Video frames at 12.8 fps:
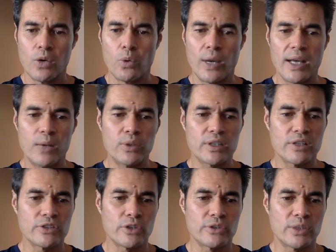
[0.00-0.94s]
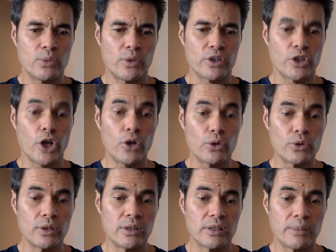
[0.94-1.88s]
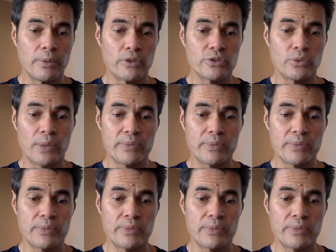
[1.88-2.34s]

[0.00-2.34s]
Where would consulting work go? The personal